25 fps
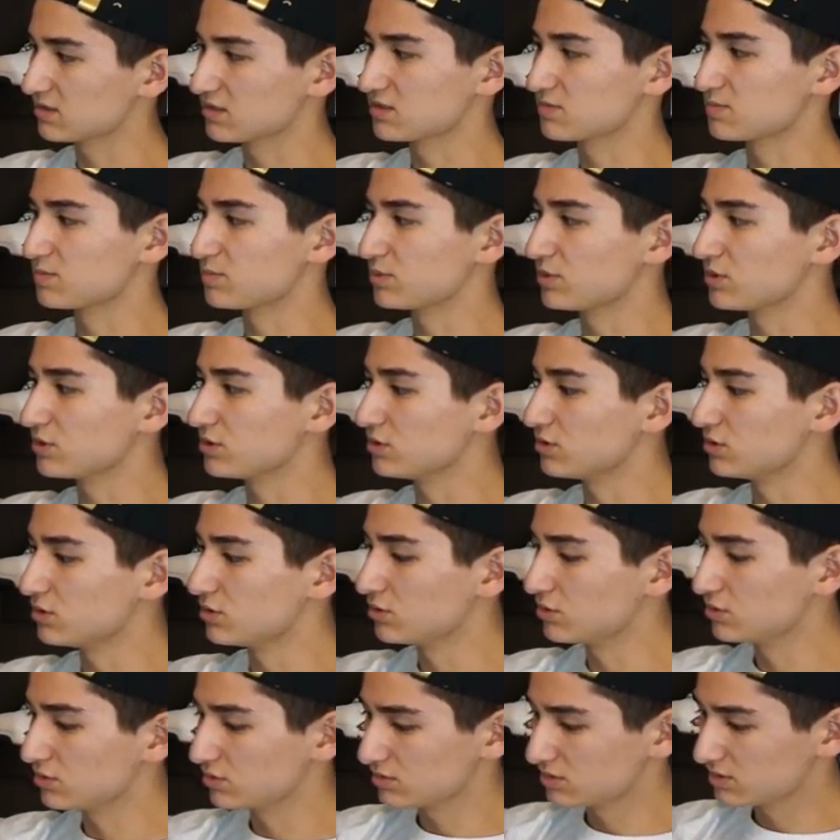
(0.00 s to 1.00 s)
this
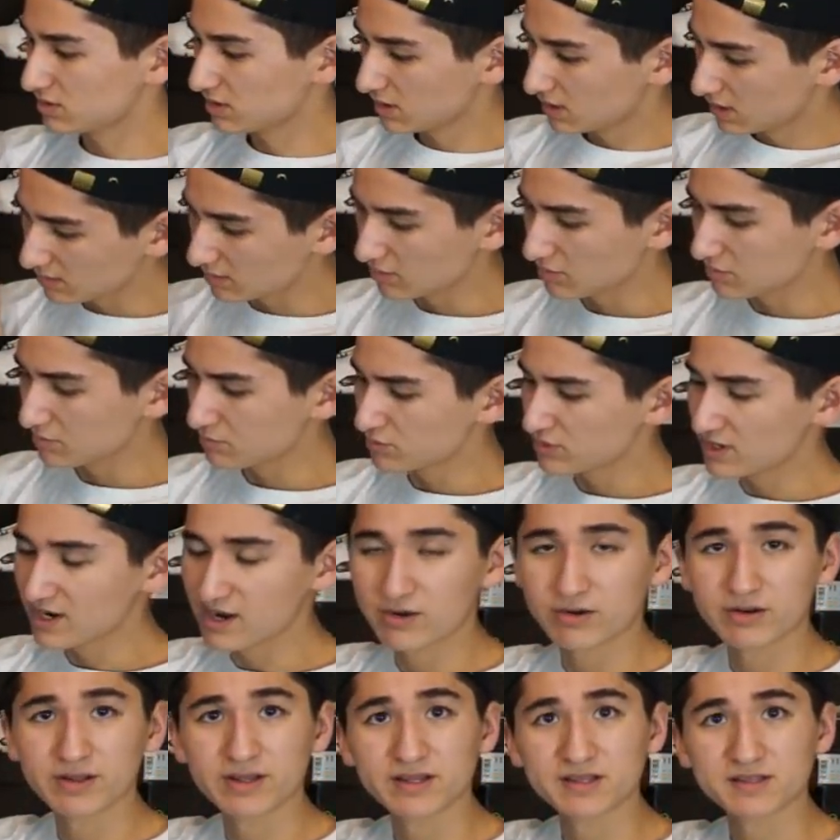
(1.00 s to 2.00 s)
blues, little
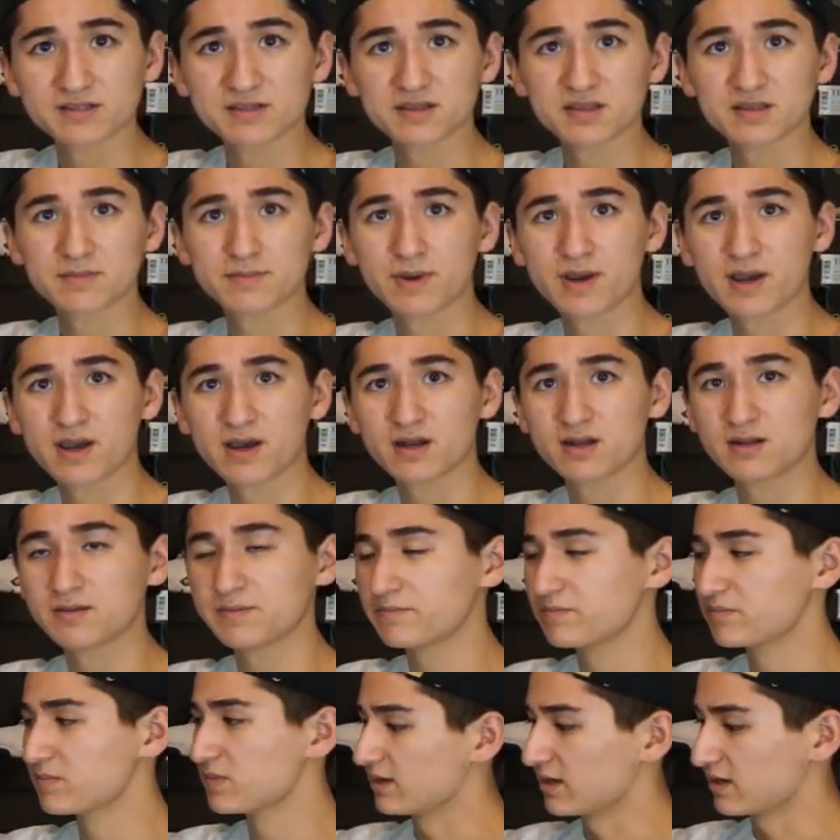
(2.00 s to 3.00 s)
brown hits on the
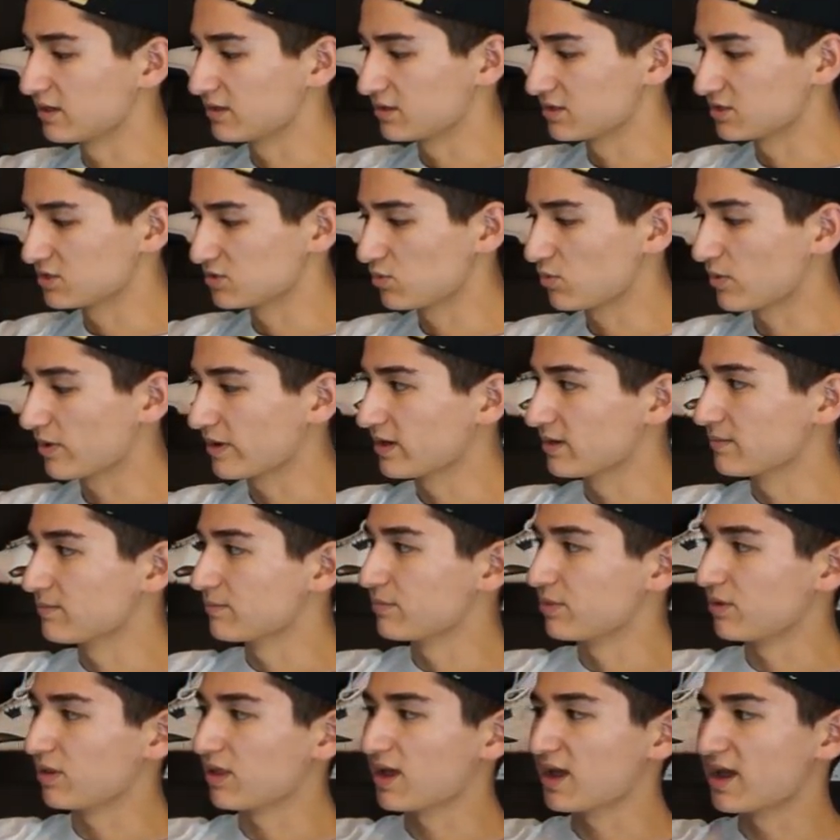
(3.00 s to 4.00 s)
bottom. Got this white
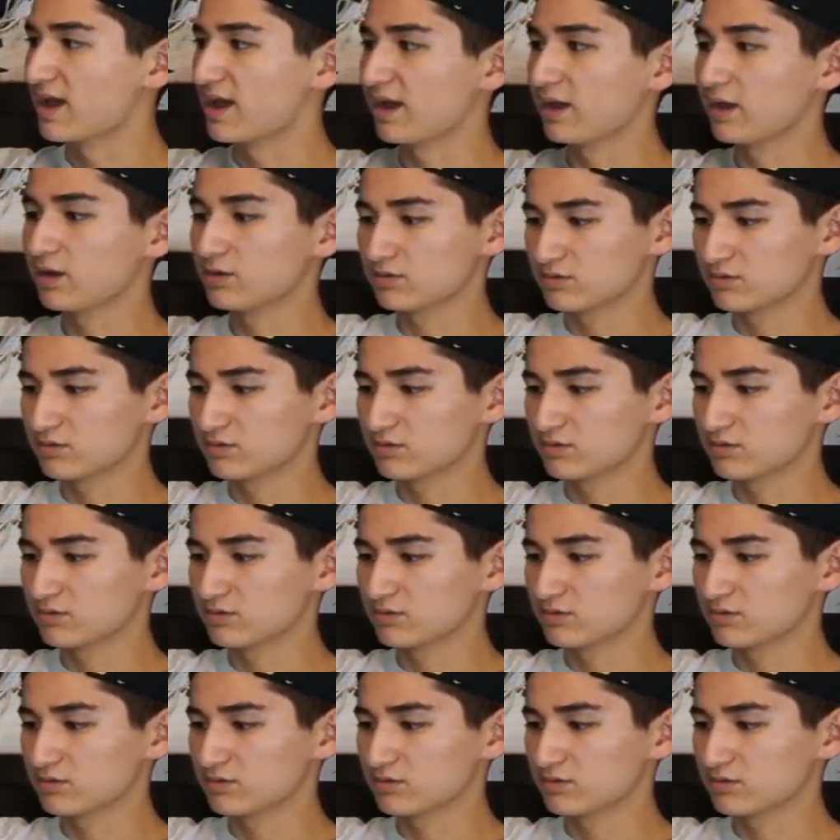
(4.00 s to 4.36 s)
and black.